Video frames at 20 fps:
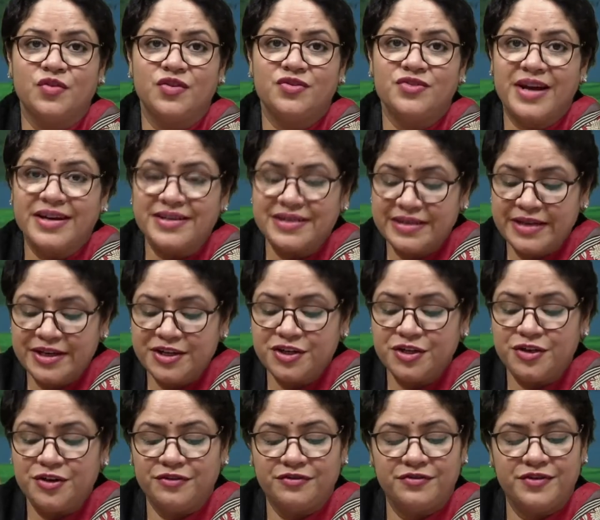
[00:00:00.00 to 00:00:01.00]

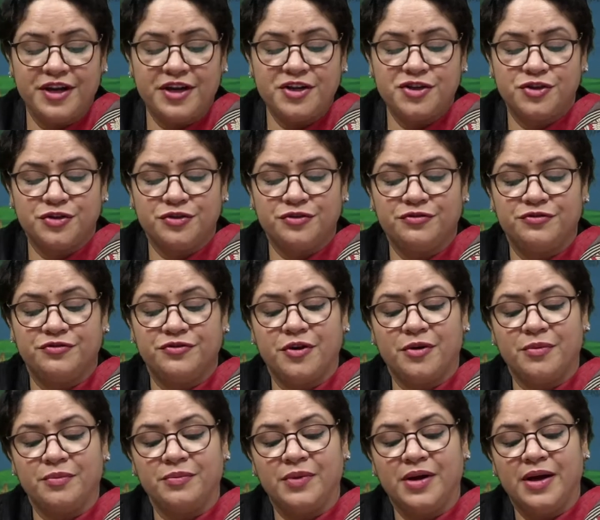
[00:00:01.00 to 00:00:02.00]
translation of nature
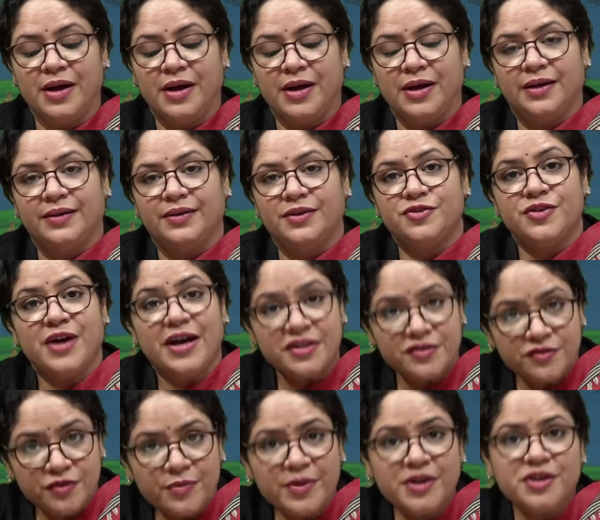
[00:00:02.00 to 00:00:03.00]
from the
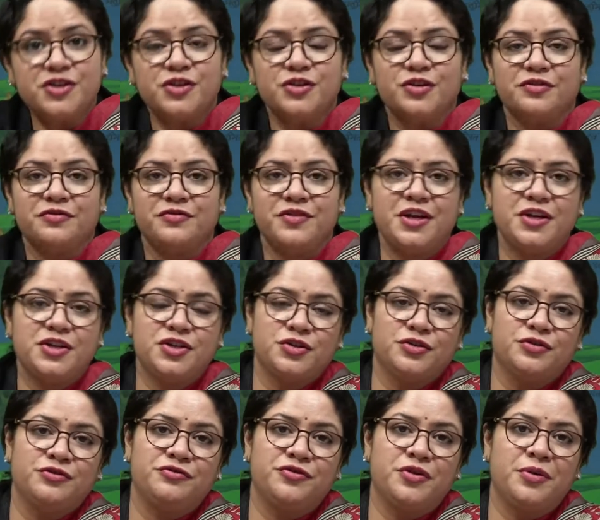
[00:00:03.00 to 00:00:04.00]
transformation of
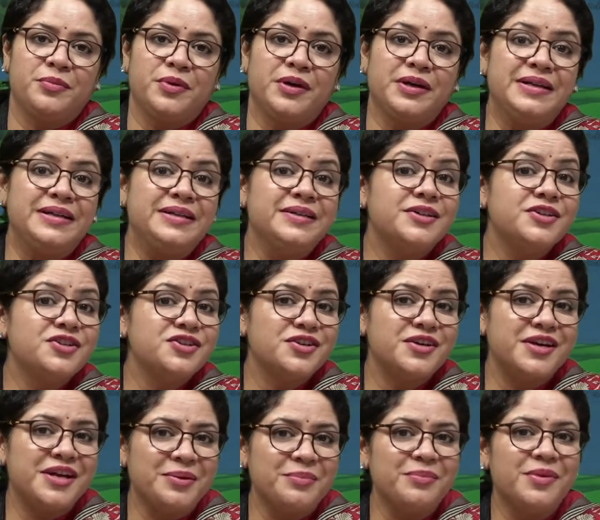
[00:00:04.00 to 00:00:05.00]
nature from a
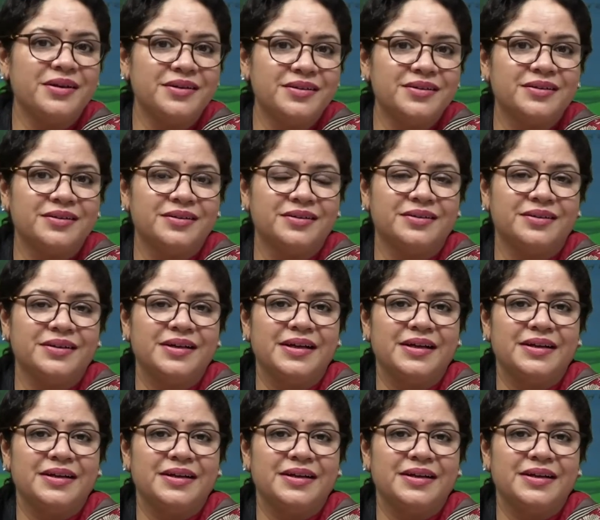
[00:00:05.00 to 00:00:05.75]
nurturing mother,